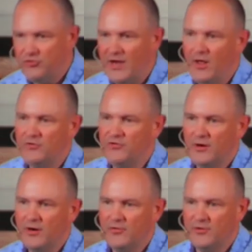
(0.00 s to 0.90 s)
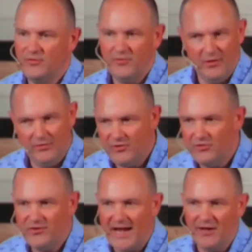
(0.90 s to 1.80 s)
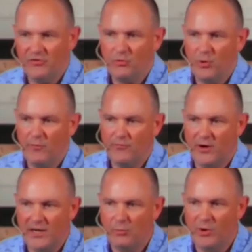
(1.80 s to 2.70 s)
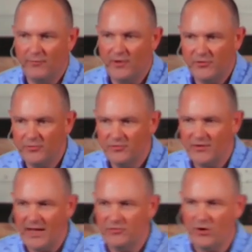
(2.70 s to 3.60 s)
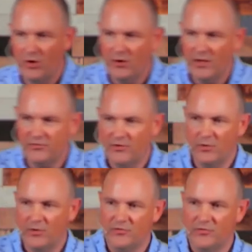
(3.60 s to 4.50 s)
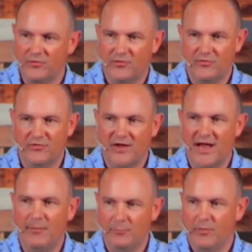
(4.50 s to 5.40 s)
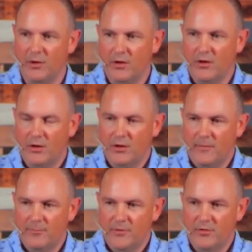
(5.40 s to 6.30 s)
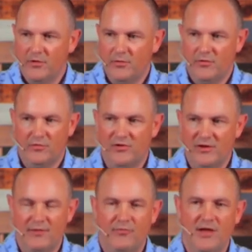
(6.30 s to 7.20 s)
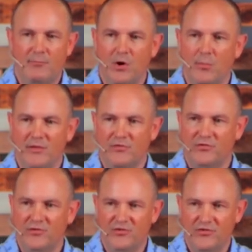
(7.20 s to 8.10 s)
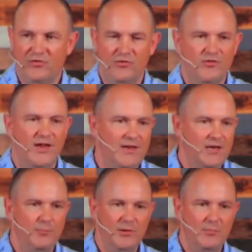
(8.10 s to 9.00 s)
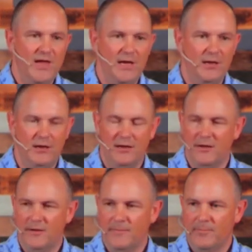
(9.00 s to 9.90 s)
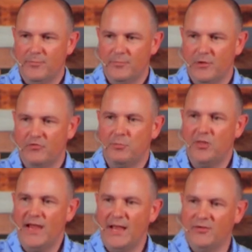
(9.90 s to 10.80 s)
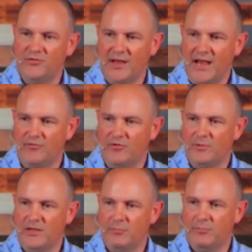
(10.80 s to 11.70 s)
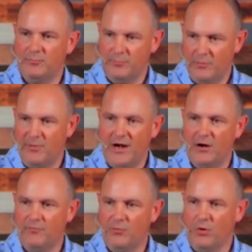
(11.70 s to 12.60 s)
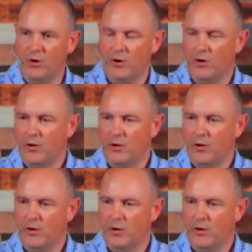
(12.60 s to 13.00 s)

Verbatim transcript: challenge here is, is, is there status quo for any one of us? Because God's calling us. no, there's, there's a time. There, there, there's significant moments. There's decisions that need to be made. There's plans that have to be prepared for.